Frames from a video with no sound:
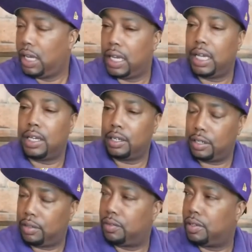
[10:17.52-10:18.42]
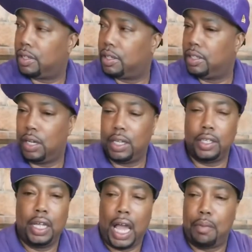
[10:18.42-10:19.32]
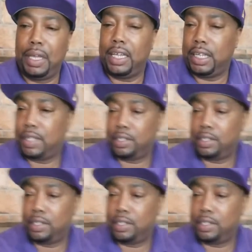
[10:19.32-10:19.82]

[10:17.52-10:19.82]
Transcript: And no injuries, no serious injuries.